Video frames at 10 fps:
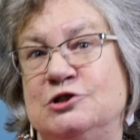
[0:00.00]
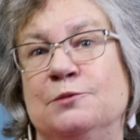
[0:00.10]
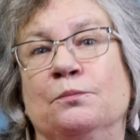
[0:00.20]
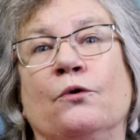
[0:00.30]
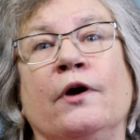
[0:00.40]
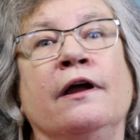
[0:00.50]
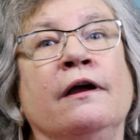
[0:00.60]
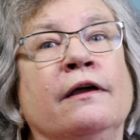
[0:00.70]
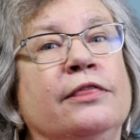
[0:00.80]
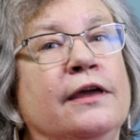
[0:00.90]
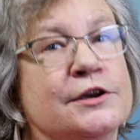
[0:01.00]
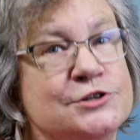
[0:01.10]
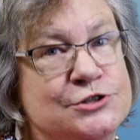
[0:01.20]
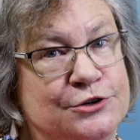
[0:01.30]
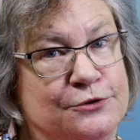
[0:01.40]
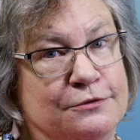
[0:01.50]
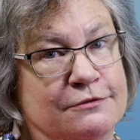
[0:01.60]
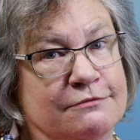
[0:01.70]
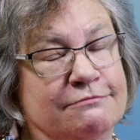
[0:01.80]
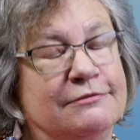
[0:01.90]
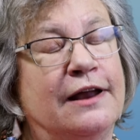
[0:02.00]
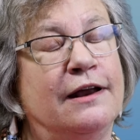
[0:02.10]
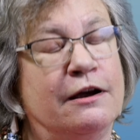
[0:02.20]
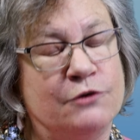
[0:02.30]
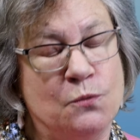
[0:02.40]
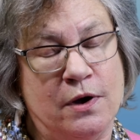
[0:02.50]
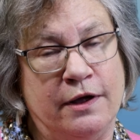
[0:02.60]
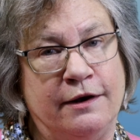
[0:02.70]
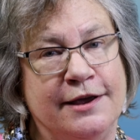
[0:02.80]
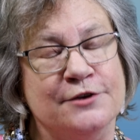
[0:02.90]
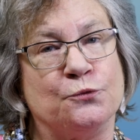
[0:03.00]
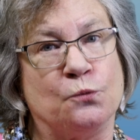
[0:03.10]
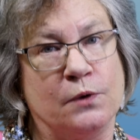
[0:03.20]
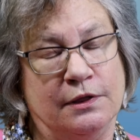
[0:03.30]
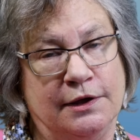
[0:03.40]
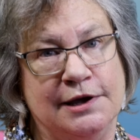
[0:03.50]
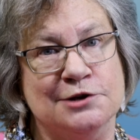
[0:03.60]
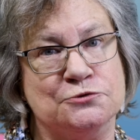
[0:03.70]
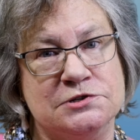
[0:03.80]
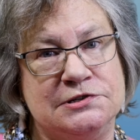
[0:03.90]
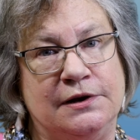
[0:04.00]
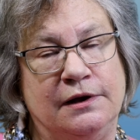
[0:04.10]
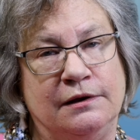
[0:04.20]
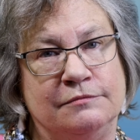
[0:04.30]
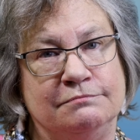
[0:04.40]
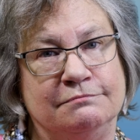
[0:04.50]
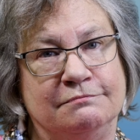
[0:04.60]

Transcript: to bring the issue that everyone is really interested in.